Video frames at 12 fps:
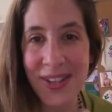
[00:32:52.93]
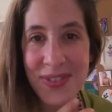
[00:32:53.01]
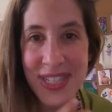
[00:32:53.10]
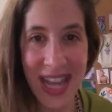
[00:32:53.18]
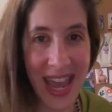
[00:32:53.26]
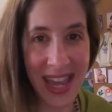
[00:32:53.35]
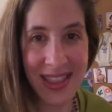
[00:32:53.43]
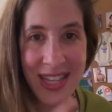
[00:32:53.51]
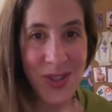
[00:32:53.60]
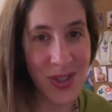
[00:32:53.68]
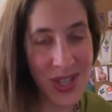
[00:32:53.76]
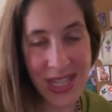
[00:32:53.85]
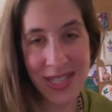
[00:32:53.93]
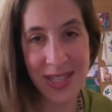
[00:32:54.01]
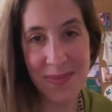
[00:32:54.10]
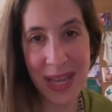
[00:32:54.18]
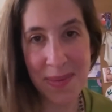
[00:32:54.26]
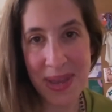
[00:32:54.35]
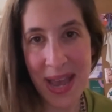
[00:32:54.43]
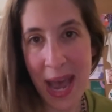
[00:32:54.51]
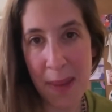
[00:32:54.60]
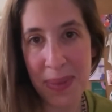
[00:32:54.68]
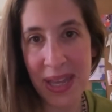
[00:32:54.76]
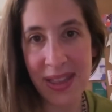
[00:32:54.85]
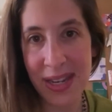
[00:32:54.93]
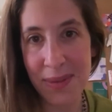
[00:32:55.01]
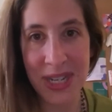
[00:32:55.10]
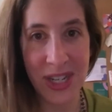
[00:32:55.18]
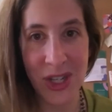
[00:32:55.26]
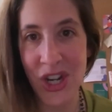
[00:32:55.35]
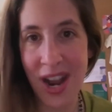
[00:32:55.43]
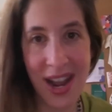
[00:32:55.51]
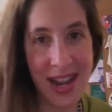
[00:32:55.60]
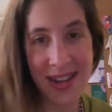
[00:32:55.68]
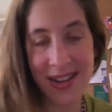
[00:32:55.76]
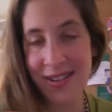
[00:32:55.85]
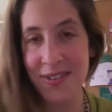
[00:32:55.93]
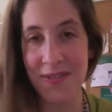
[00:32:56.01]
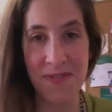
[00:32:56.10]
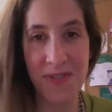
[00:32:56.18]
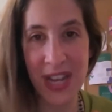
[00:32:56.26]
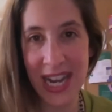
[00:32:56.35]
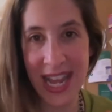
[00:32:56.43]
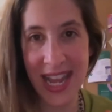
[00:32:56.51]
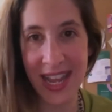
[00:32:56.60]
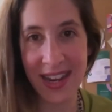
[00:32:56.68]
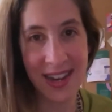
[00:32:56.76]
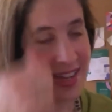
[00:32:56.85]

of saying these are the things that make me happy that I'm going to try and fit in